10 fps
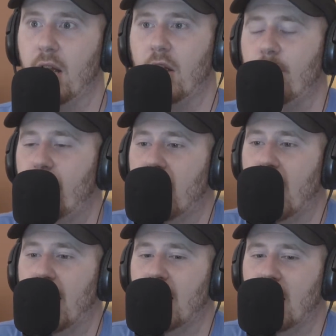Yeah. But
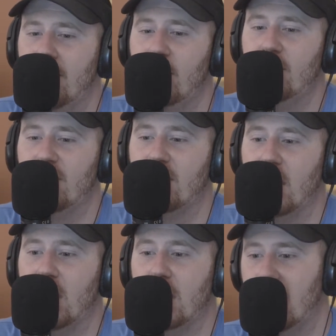like if you just
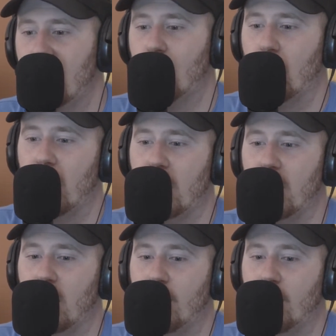did the work, you know.